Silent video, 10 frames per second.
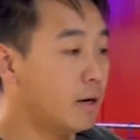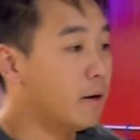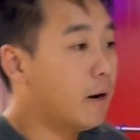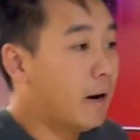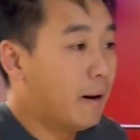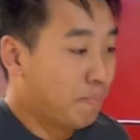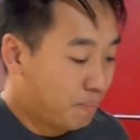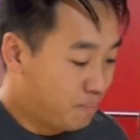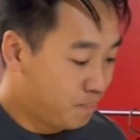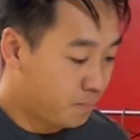I
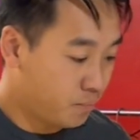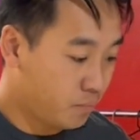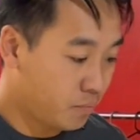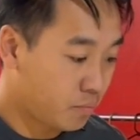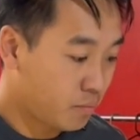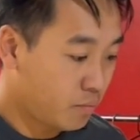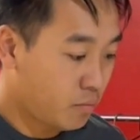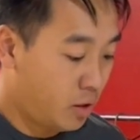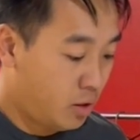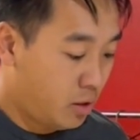
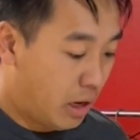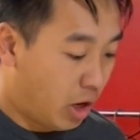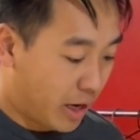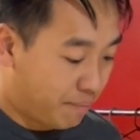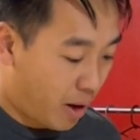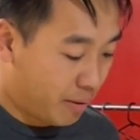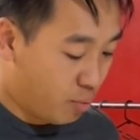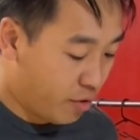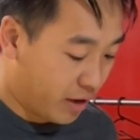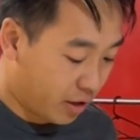don't know, I could probably
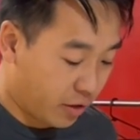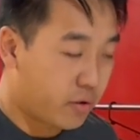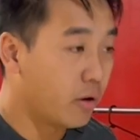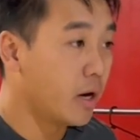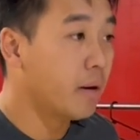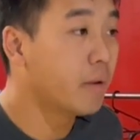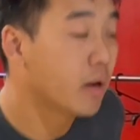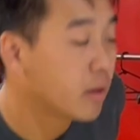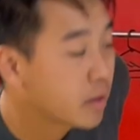move another 3, but